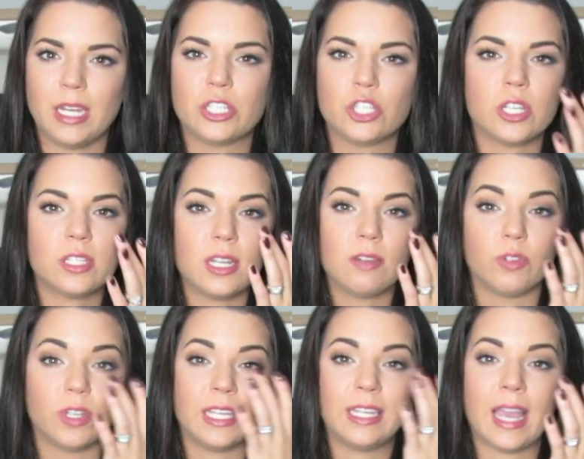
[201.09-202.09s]
It's just a
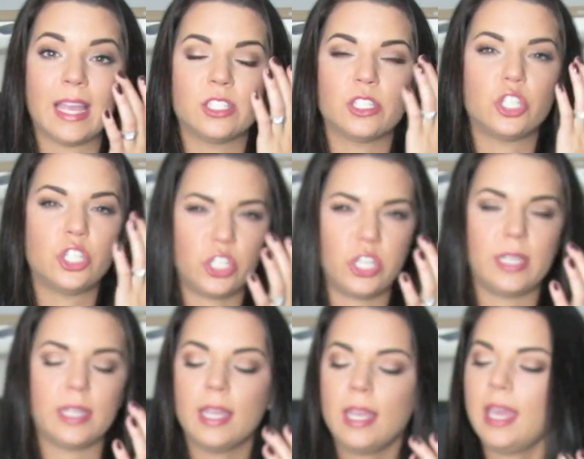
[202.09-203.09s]
really nice
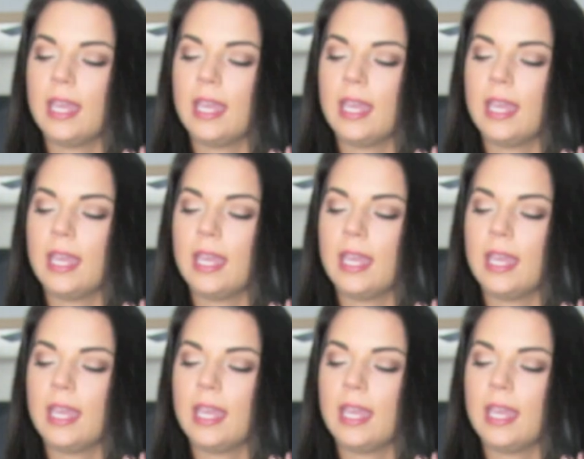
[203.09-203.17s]
sheen.